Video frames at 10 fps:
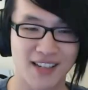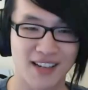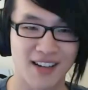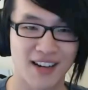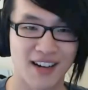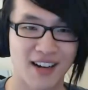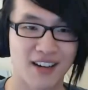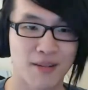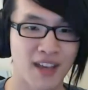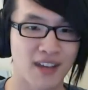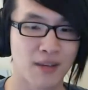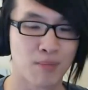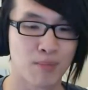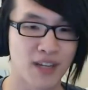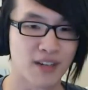are going to make a
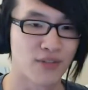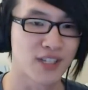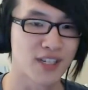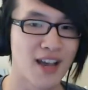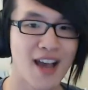big difference.